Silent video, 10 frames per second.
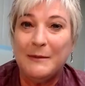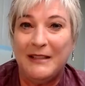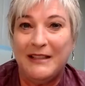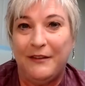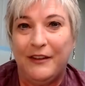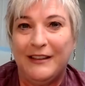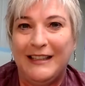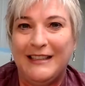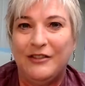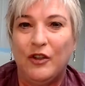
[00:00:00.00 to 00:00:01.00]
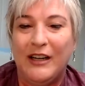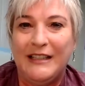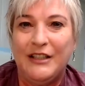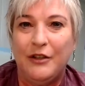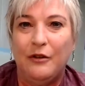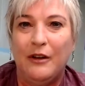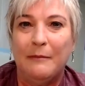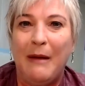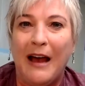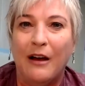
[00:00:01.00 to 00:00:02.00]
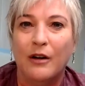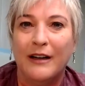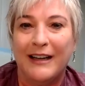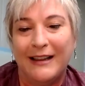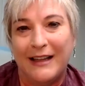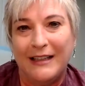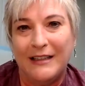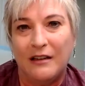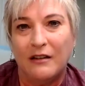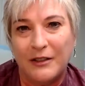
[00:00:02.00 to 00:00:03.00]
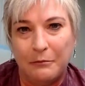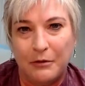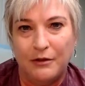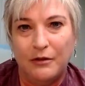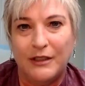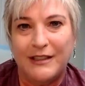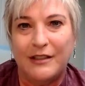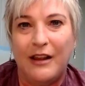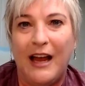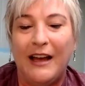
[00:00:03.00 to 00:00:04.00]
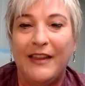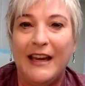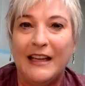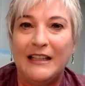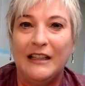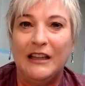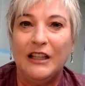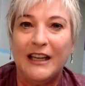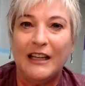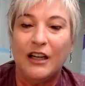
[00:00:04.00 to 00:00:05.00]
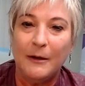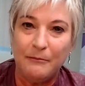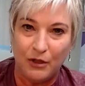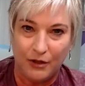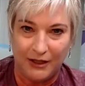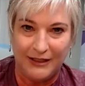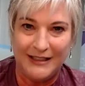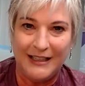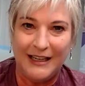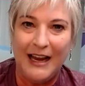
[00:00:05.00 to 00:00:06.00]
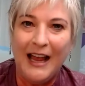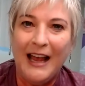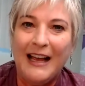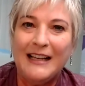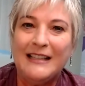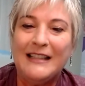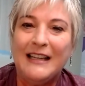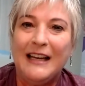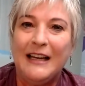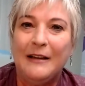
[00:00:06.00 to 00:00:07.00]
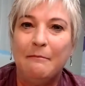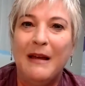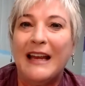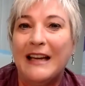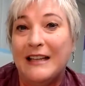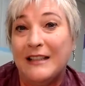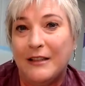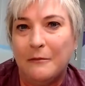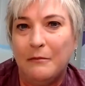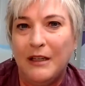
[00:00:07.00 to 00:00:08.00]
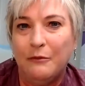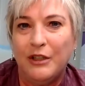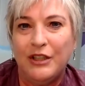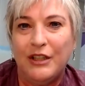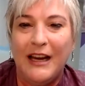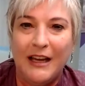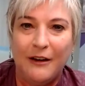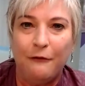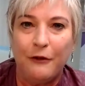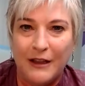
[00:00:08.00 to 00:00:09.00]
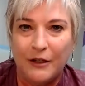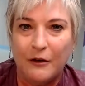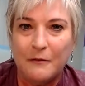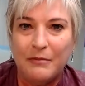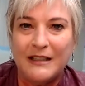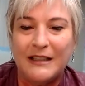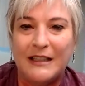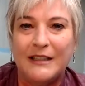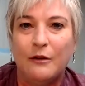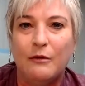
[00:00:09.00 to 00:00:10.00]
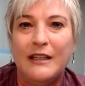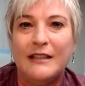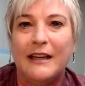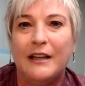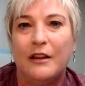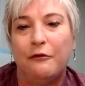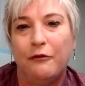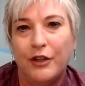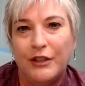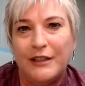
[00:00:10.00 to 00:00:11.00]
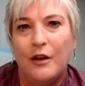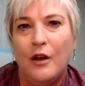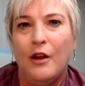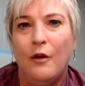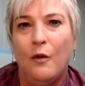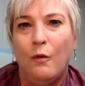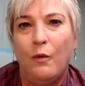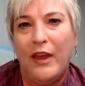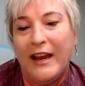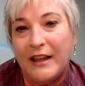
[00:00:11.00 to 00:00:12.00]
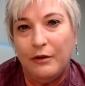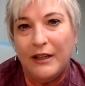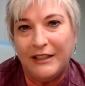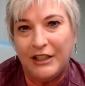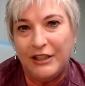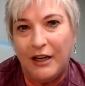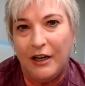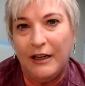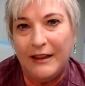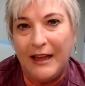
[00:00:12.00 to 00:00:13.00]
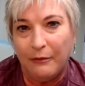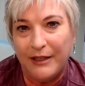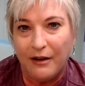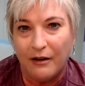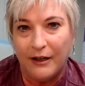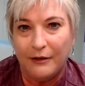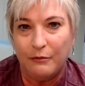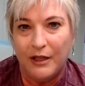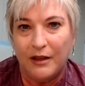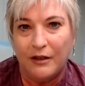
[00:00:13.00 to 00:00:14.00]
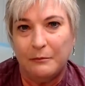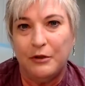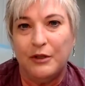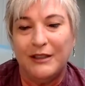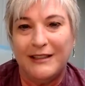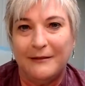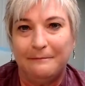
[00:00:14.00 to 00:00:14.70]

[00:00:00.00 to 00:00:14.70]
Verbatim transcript: specifically trying to empower and enlighten entrepreneurs so that they can look at cryptocurrency as a mechanism in which they can fund their own business. So, what is like the first thing that you would like to share in that regard with entrepreneurs?